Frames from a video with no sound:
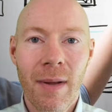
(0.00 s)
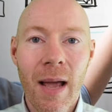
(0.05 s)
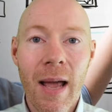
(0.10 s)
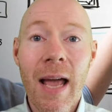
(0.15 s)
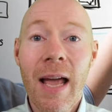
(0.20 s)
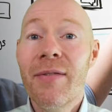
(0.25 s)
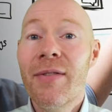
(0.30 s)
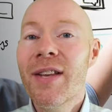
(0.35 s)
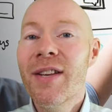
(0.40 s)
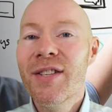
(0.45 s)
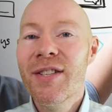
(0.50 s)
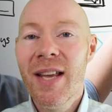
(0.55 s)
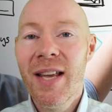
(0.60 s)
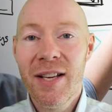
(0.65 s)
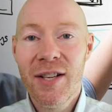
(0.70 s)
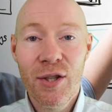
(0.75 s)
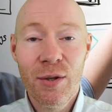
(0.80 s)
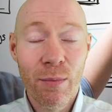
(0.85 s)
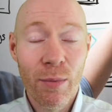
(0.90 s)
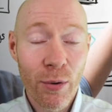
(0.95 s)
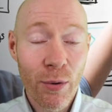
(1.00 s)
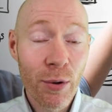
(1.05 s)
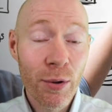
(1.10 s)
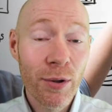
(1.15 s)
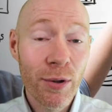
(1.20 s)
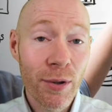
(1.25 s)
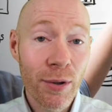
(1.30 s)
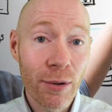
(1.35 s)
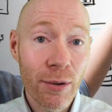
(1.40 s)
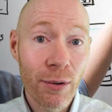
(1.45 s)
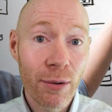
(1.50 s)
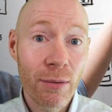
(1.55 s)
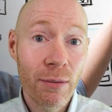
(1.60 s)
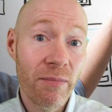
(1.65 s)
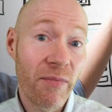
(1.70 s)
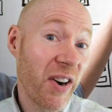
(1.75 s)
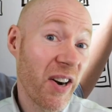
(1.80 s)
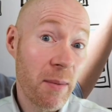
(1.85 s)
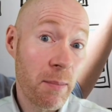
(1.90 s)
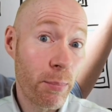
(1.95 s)
In this section, we're going to
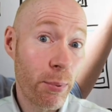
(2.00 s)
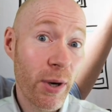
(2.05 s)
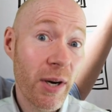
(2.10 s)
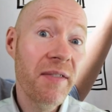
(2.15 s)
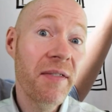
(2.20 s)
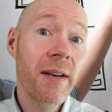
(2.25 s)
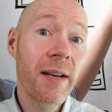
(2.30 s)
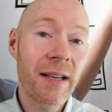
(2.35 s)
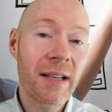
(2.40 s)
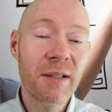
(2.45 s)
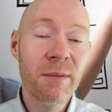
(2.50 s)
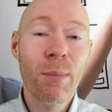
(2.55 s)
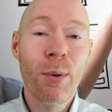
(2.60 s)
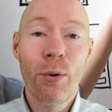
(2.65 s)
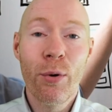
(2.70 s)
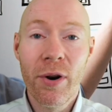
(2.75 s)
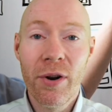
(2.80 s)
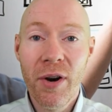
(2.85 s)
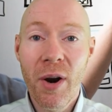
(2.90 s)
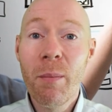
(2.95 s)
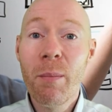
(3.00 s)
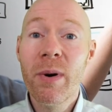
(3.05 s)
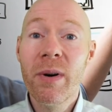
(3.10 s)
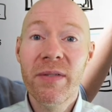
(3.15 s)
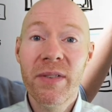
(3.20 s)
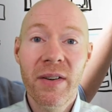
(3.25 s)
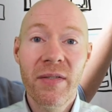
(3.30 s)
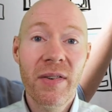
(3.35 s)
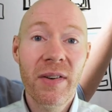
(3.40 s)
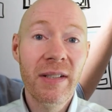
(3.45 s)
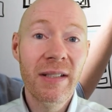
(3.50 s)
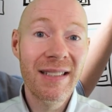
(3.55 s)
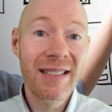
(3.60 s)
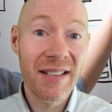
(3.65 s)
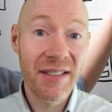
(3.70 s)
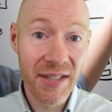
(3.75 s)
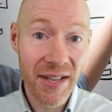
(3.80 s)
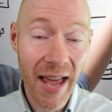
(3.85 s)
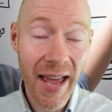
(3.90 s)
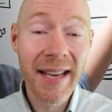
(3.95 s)
very briefly explore a number of different
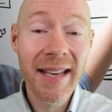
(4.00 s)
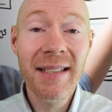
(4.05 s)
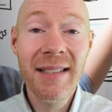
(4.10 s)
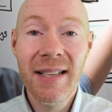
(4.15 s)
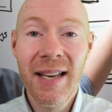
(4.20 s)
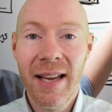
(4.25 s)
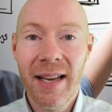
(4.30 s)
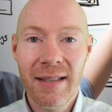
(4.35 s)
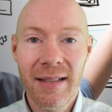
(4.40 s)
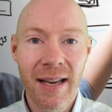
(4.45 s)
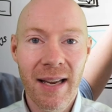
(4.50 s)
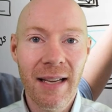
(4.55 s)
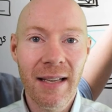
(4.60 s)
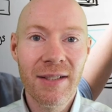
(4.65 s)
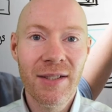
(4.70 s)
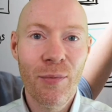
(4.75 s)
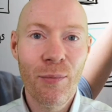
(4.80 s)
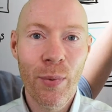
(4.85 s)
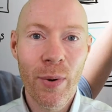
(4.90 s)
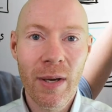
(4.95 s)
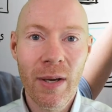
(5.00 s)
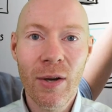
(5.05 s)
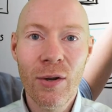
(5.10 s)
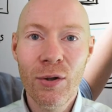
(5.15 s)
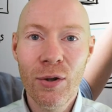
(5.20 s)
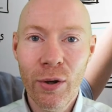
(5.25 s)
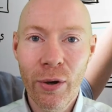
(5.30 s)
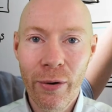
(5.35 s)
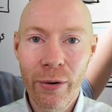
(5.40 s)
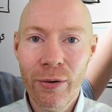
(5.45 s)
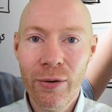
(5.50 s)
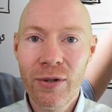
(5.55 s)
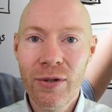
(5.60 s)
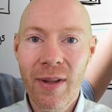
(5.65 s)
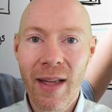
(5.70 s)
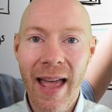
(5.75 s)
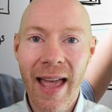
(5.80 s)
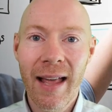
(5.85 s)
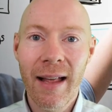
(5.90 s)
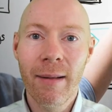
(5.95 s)
design techniques that we can use to
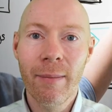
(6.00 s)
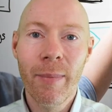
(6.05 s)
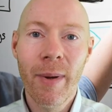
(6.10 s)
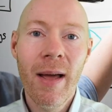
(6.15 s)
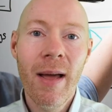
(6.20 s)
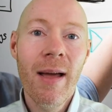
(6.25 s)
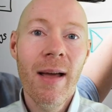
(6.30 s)
help